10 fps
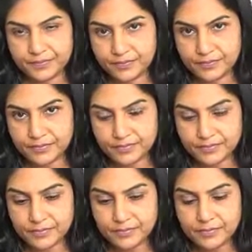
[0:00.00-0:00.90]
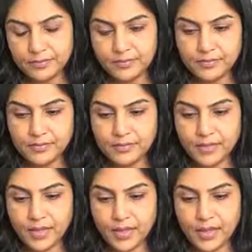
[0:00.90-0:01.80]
[no speech]